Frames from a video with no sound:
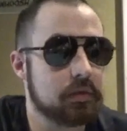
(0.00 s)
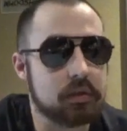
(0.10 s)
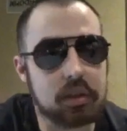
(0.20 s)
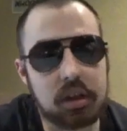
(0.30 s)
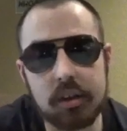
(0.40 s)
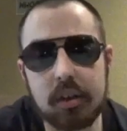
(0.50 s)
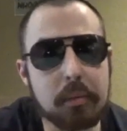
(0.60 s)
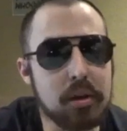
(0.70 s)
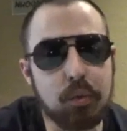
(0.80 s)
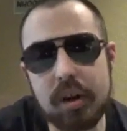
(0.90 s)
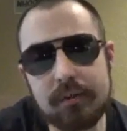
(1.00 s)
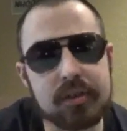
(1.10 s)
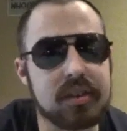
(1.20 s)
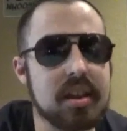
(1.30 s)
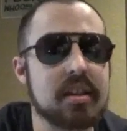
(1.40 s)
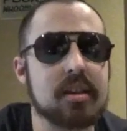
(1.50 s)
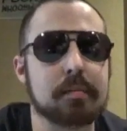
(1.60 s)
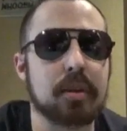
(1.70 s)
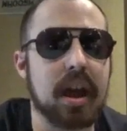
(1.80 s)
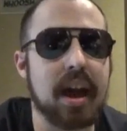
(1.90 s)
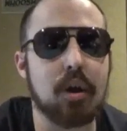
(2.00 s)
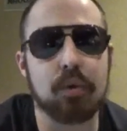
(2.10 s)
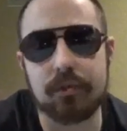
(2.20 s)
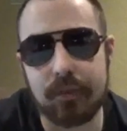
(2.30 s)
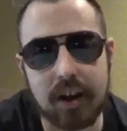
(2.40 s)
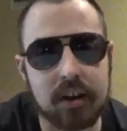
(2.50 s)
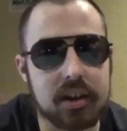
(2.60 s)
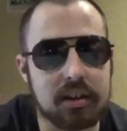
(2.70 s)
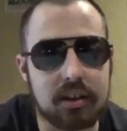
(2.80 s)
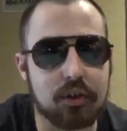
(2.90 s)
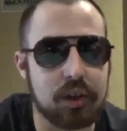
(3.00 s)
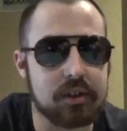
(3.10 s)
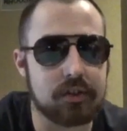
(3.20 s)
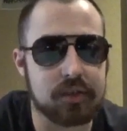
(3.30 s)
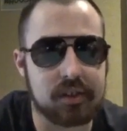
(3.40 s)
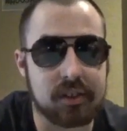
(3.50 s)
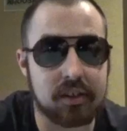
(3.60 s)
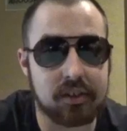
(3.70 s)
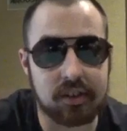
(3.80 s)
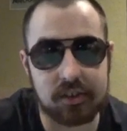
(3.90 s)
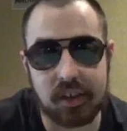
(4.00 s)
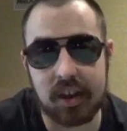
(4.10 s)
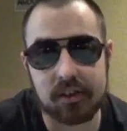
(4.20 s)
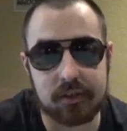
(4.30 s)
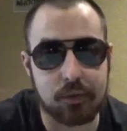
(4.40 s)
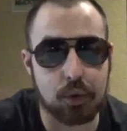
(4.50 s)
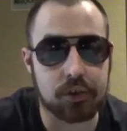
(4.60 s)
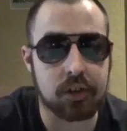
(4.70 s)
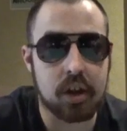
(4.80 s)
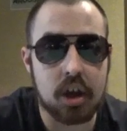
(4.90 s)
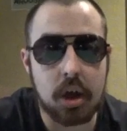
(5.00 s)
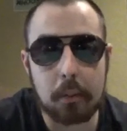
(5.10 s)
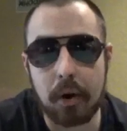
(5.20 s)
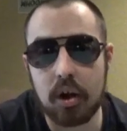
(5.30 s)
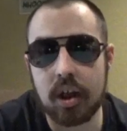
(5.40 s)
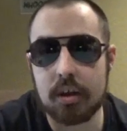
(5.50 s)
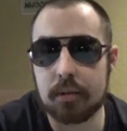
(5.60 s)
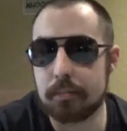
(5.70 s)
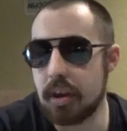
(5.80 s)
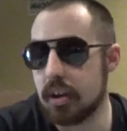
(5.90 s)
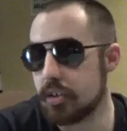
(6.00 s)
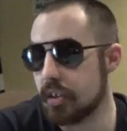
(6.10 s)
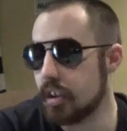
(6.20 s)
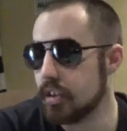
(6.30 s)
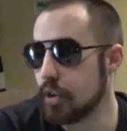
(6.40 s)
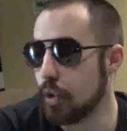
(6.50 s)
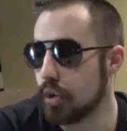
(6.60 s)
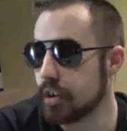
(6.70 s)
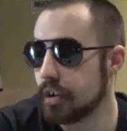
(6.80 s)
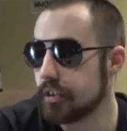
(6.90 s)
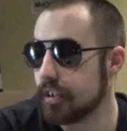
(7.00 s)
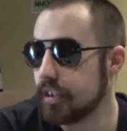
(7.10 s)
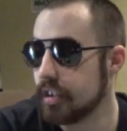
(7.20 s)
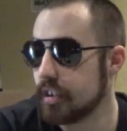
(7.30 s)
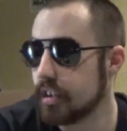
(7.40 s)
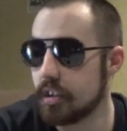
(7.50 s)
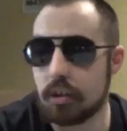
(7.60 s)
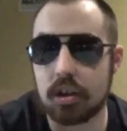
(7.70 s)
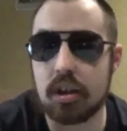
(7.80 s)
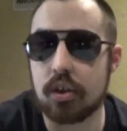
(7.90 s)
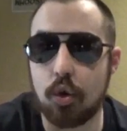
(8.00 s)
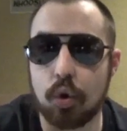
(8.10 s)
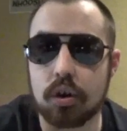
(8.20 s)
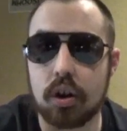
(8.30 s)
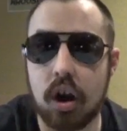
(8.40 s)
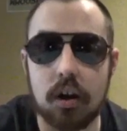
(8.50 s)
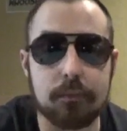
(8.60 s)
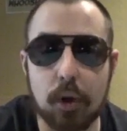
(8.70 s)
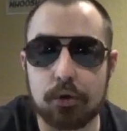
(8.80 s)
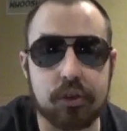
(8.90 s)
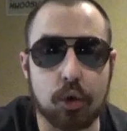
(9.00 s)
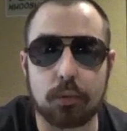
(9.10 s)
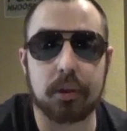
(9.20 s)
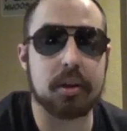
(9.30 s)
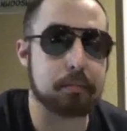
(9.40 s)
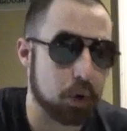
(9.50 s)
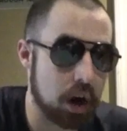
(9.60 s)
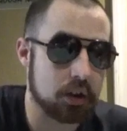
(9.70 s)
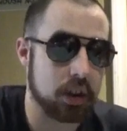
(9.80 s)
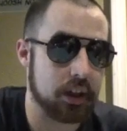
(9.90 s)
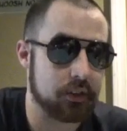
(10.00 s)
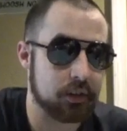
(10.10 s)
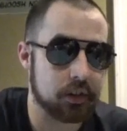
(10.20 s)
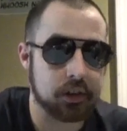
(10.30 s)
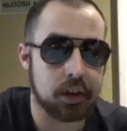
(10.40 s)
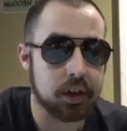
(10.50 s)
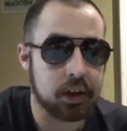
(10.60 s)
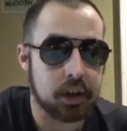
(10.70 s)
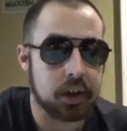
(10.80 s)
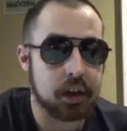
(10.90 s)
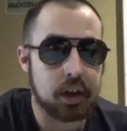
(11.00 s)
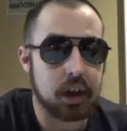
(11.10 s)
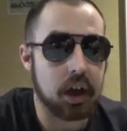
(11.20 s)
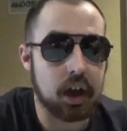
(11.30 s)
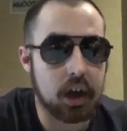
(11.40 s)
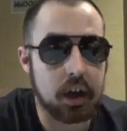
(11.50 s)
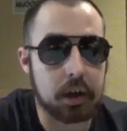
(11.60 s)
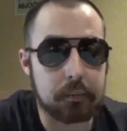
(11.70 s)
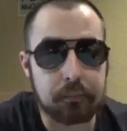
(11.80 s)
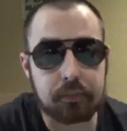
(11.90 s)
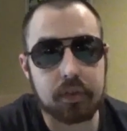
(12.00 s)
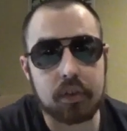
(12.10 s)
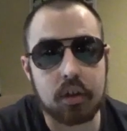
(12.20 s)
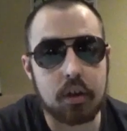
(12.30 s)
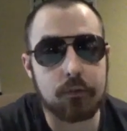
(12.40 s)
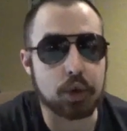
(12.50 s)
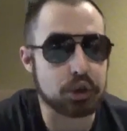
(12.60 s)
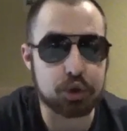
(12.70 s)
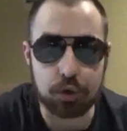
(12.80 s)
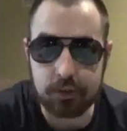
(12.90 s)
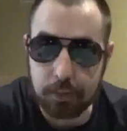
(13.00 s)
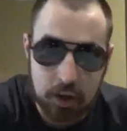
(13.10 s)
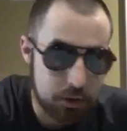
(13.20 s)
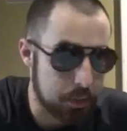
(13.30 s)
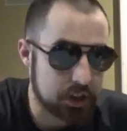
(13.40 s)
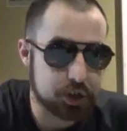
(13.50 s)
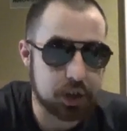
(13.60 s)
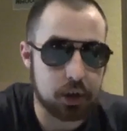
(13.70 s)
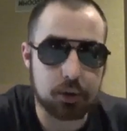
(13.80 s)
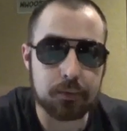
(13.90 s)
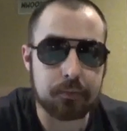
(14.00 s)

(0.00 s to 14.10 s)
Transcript: Because, I mean, we've seen this play out with varying degrees of success. Of course, Paul Heyman being in the corner of, most notably, Brock Lesnar. For a short spell, The Big Show.